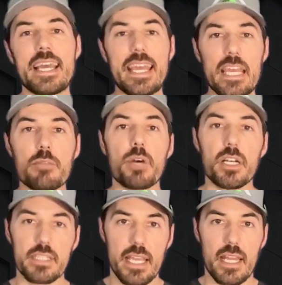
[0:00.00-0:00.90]
In
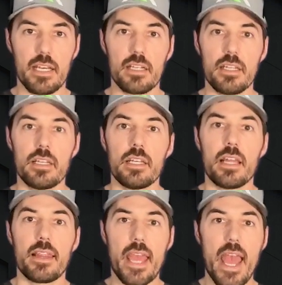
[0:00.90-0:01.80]
Montana,
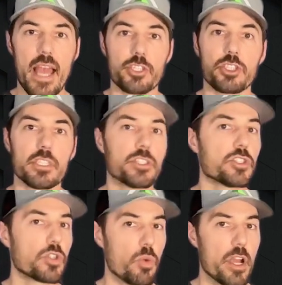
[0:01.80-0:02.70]
they actually
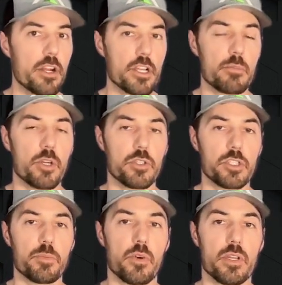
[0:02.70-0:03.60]
square your
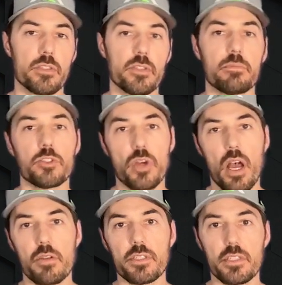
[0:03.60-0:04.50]
bonus points. So
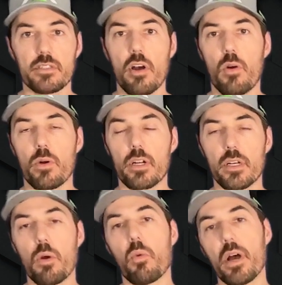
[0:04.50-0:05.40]
how does this all work?
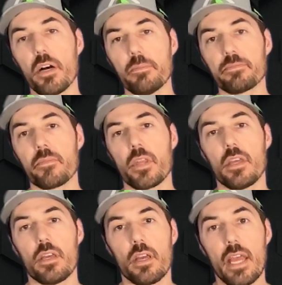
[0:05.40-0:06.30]
Well,
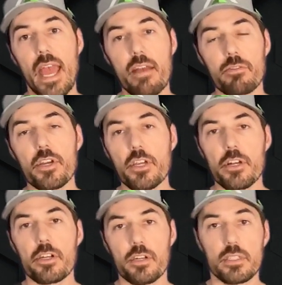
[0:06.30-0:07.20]
every
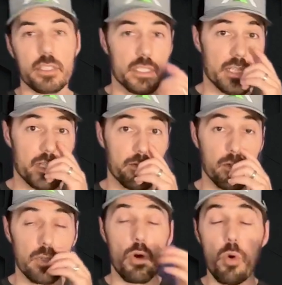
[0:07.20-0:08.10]
year you're
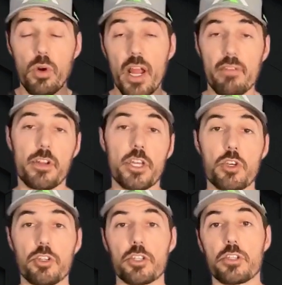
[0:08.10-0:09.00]
unsuccessful, or every
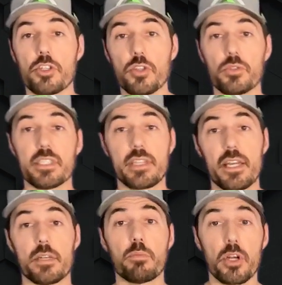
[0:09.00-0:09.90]
year you
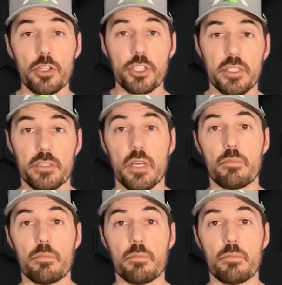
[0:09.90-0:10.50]
decide to purchase